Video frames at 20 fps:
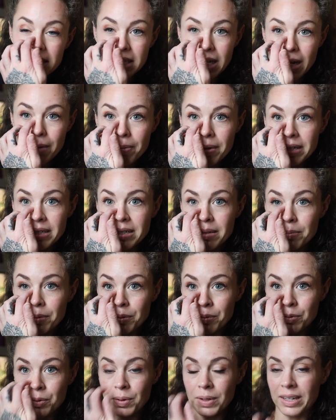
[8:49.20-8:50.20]
topic
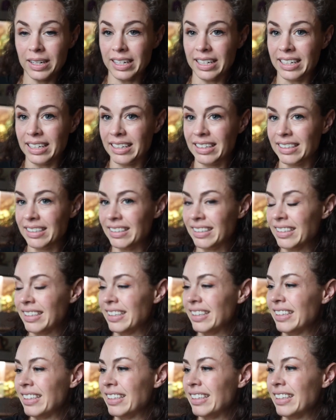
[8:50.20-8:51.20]
number 1,
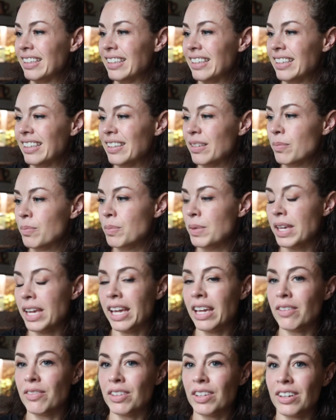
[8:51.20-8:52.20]

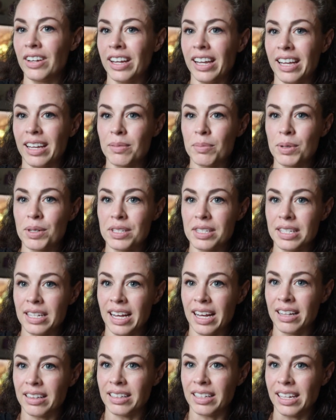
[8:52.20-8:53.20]
behavior and
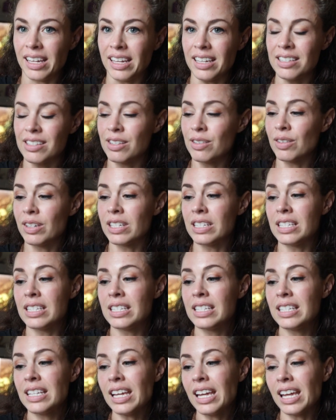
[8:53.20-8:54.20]
personality. As you can
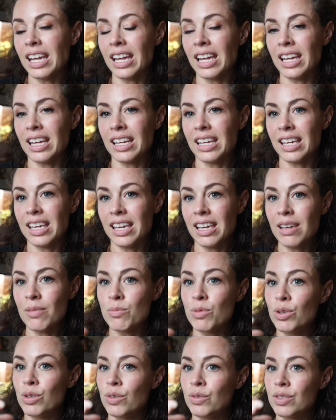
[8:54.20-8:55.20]
see, he
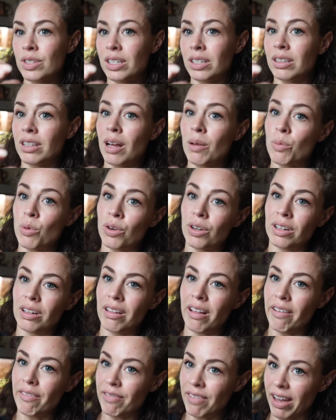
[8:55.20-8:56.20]
moves a lot more and a
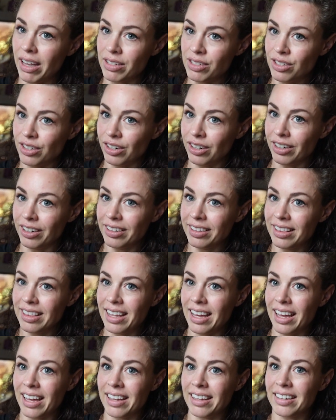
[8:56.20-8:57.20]
lot faster
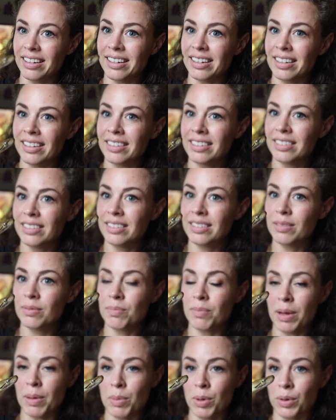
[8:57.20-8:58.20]
than
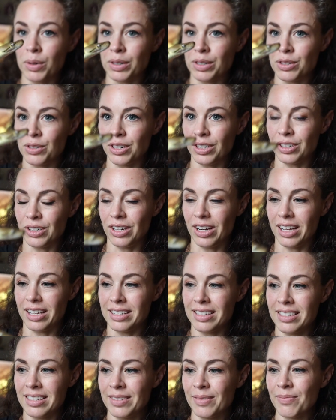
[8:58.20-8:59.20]
my boa constrictor
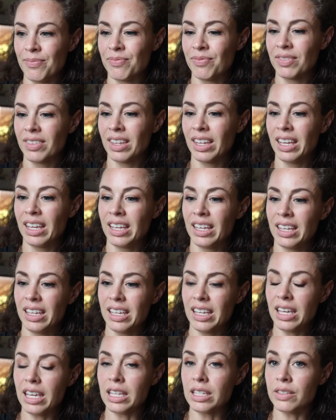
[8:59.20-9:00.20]
does.
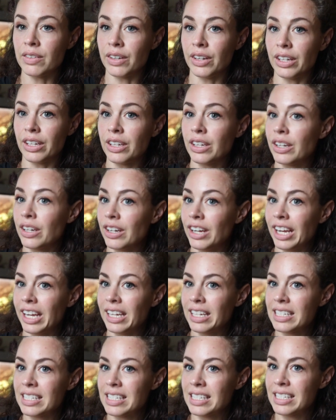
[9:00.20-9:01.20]
He's very
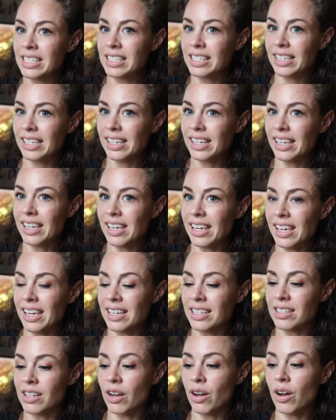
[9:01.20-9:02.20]
curious.
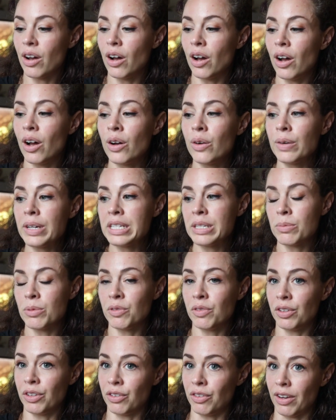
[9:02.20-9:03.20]
He's always
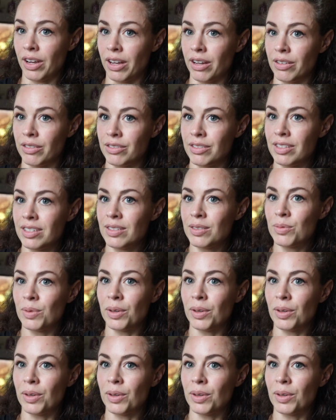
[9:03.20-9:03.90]
moving around,